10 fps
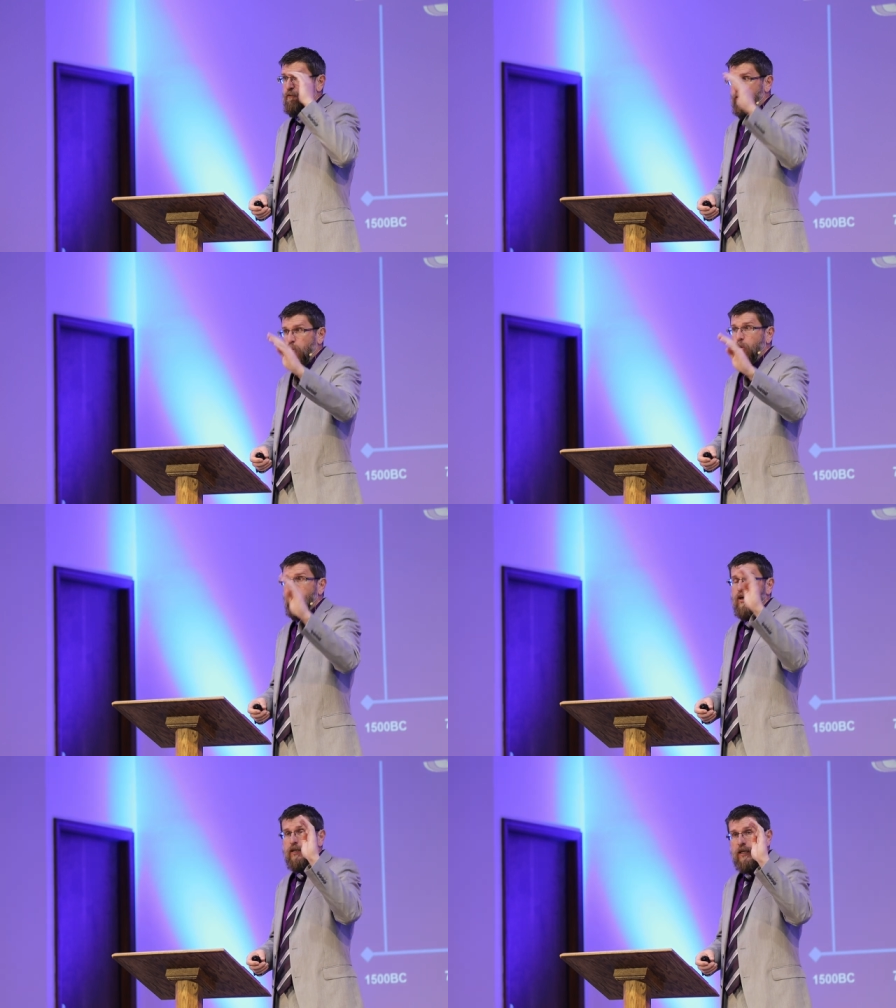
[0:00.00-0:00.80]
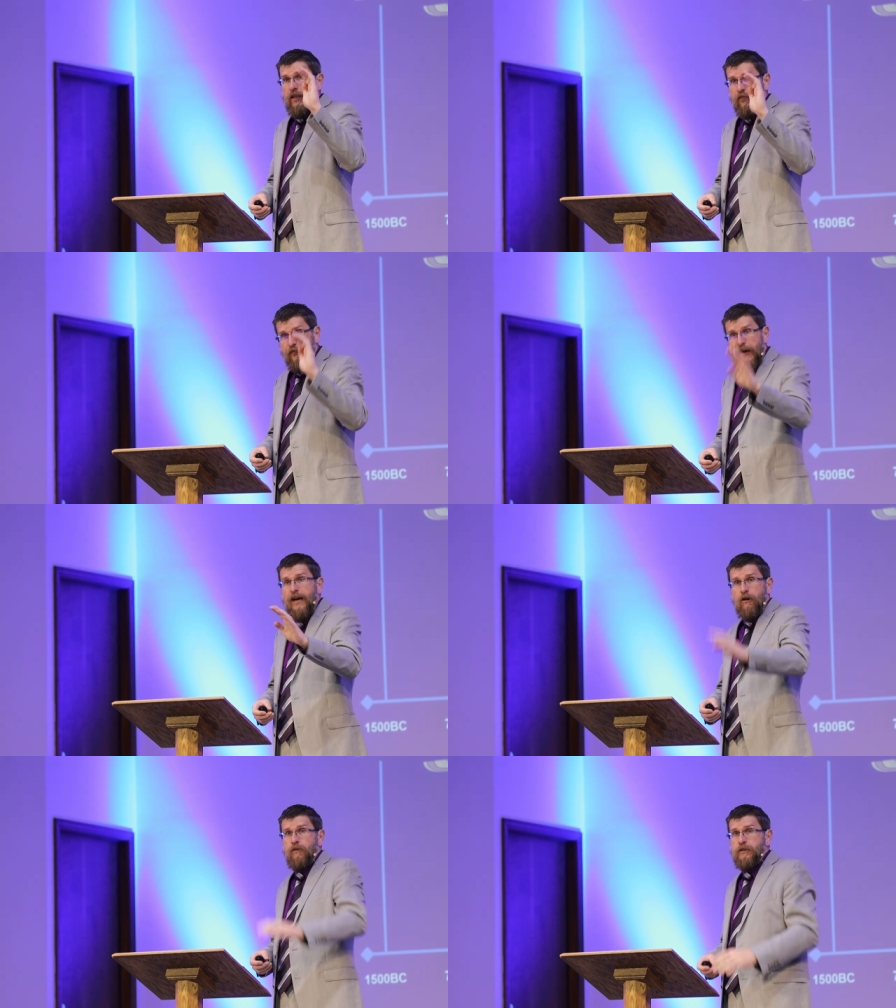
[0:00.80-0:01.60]

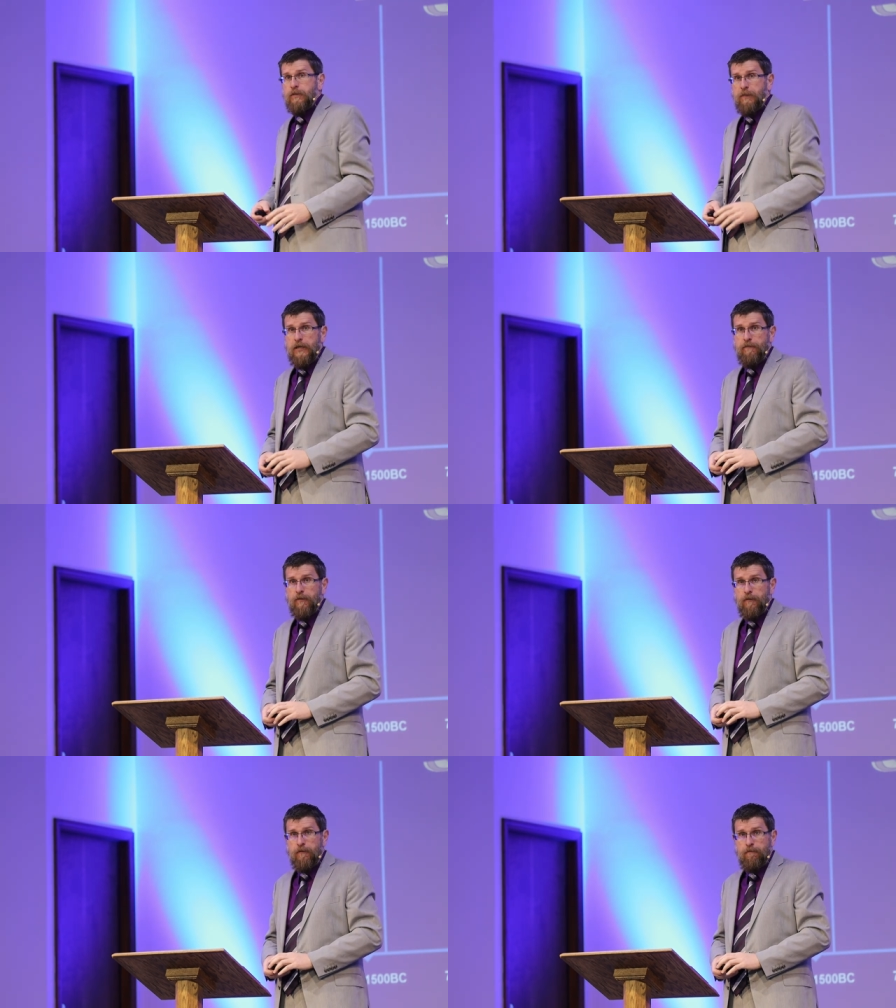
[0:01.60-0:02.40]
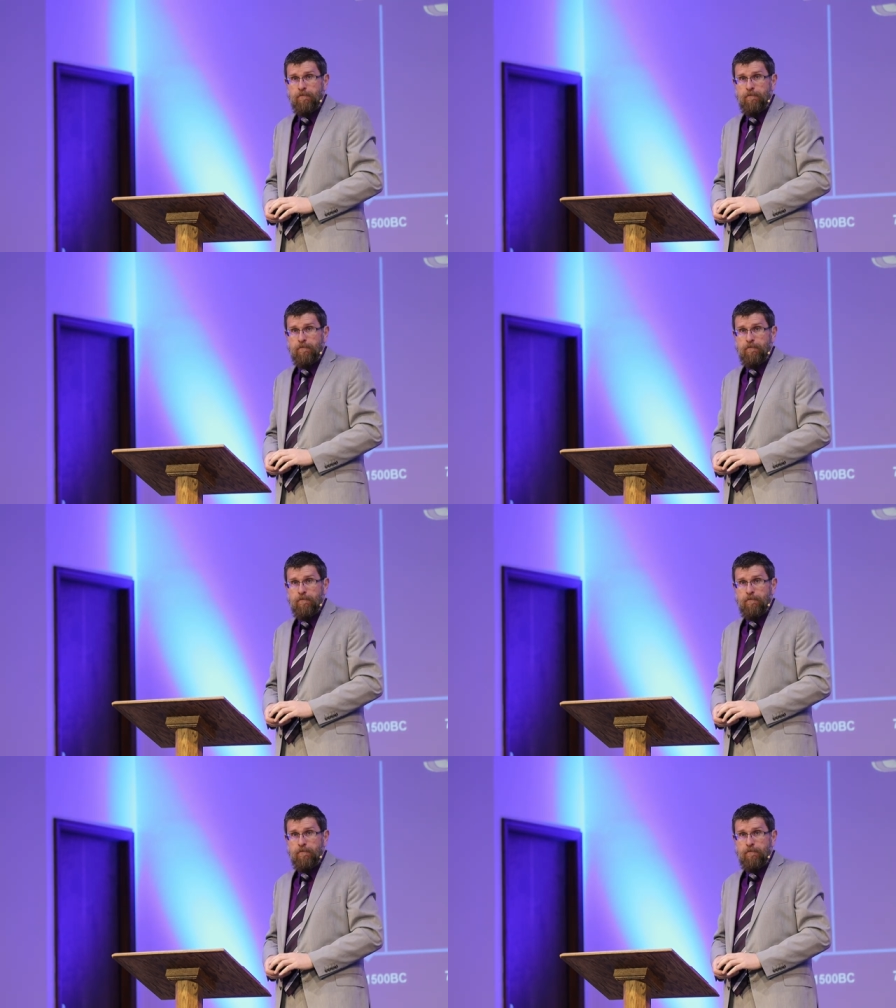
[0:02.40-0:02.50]
4,000 people.